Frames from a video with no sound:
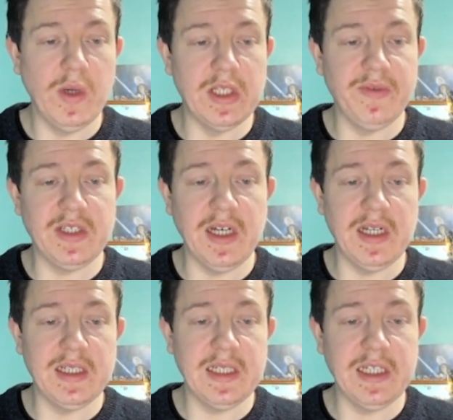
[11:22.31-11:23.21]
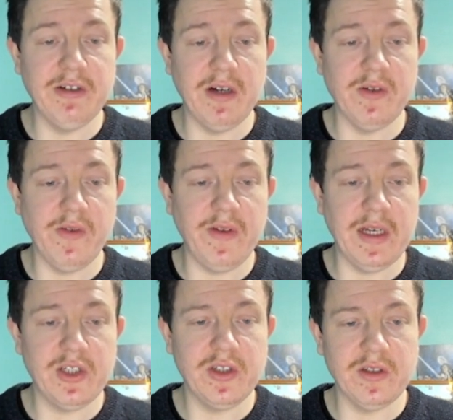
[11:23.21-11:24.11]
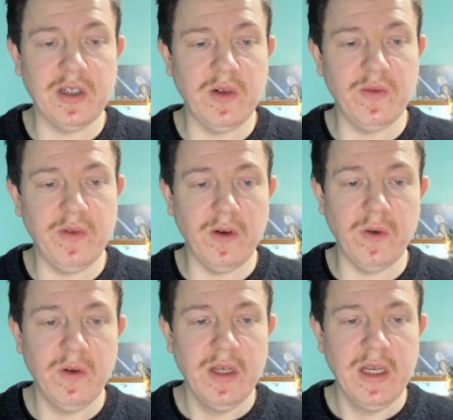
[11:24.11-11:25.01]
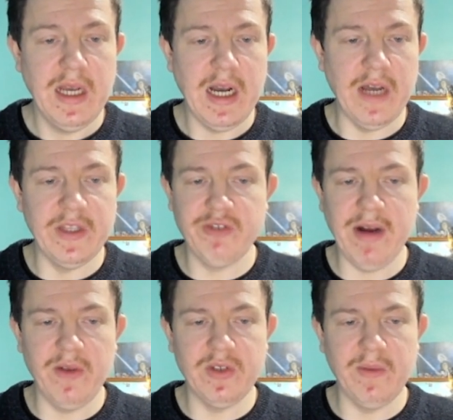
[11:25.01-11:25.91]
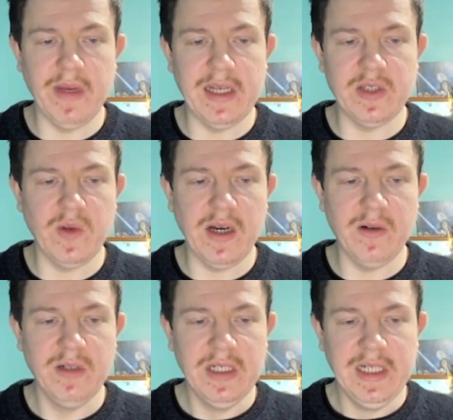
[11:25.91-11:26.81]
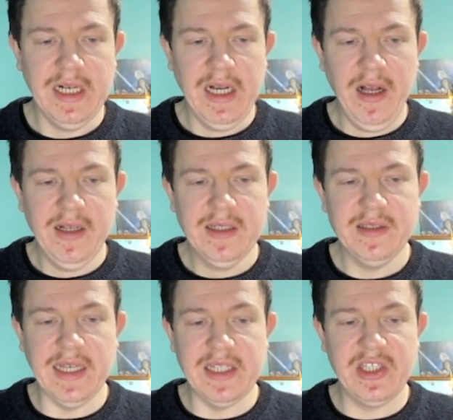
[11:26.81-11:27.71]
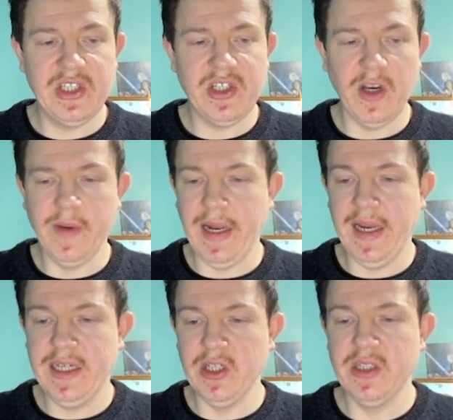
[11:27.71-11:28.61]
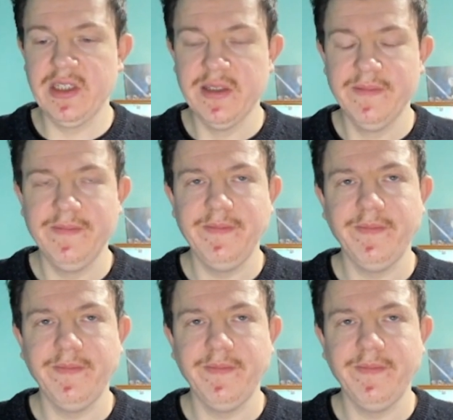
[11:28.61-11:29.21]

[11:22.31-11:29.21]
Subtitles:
Winds of Eternity, Crown of Reflection, cold foil. This round's on me as well. There's so many good...